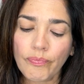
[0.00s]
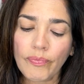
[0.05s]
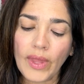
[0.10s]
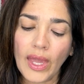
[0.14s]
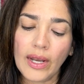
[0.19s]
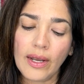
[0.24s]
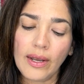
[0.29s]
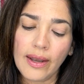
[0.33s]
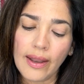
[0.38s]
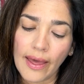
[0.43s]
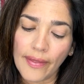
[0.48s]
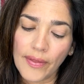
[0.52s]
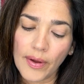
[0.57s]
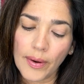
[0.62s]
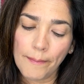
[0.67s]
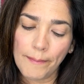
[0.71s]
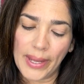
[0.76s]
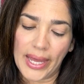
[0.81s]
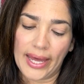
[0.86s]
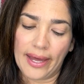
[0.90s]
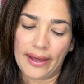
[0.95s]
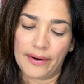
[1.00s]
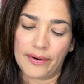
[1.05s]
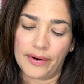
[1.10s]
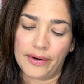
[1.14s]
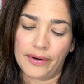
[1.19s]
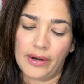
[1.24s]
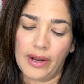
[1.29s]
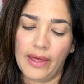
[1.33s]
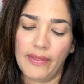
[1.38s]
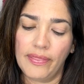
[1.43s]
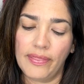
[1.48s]
Another
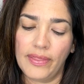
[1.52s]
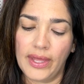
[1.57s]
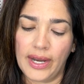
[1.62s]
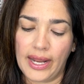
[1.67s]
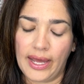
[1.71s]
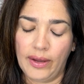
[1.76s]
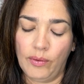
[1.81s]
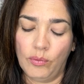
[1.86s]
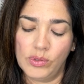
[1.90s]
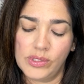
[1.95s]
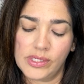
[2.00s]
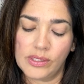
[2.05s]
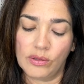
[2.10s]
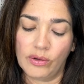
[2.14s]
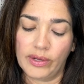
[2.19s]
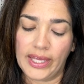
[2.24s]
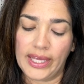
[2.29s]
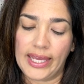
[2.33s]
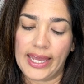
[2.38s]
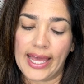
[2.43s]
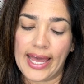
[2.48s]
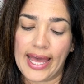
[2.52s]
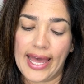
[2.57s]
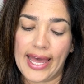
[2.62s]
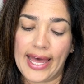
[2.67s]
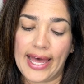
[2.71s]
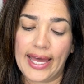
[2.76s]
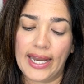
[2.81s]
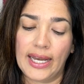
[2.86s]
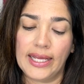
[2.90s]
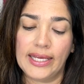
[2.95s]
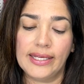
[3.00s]
pattern that I was looking
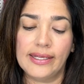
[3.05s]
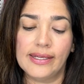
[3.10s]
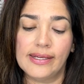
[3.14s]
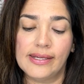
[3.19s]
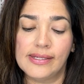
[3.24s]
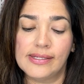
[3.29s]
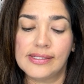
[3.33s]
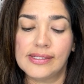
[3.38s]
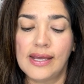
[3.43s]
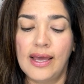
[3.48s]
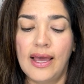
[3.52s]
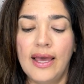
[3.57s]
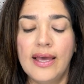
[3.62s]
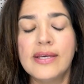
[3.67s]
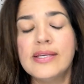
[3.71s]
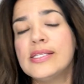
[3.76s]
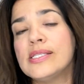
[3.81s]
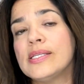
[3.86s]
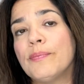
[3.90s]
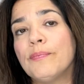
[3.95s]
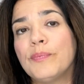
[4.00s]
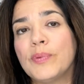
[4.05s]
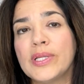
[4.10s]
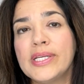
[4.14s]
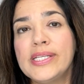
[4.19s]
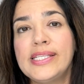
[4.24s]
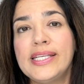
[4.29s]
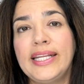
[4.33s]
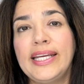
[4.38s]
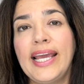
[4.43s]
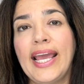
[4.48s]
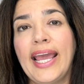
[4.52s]
at is
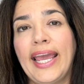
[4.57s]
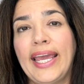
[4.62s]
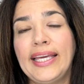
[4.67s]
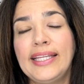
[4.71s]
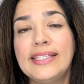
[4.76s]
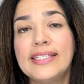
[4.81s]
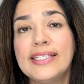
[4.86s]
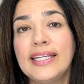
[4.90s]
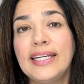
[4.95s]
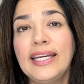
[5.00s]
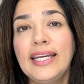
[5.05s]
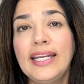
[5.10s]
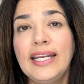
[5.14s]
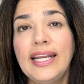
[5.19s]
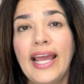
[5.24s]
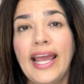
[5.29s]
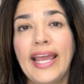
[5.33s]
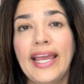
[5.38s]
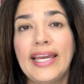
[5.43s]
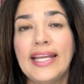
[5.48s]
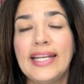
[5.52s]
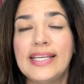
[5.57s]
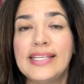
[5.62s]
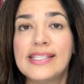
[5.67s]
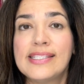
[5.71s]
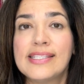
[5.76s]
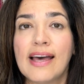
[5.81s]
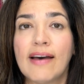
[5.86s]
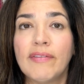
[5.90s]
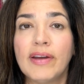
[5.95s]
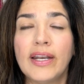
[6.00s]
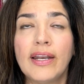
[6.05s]
Simplicity
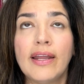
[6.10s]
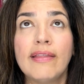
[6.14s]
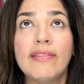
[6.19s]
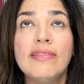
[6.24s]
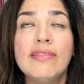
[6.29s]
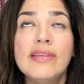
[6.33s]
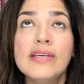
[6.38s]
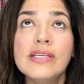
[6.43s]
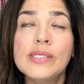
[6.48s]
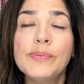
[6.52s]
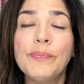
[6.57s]
1887, and this